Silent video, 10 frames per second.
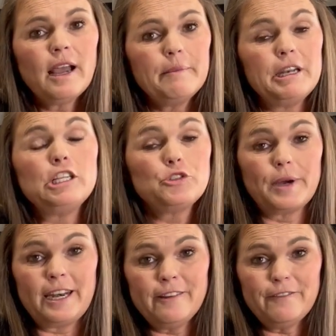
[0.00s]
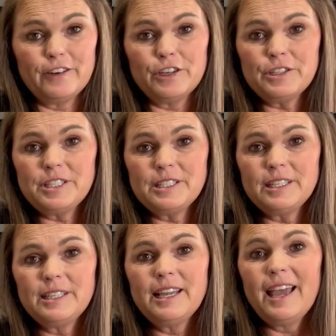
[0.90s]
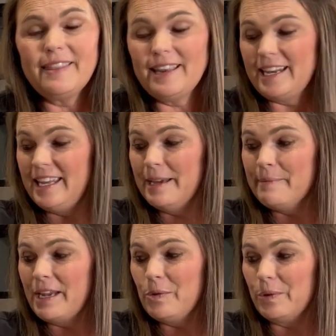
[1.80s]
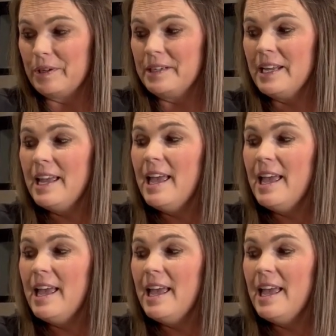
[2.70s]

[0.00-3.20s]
I'm gonna drain it first and then heat up my corn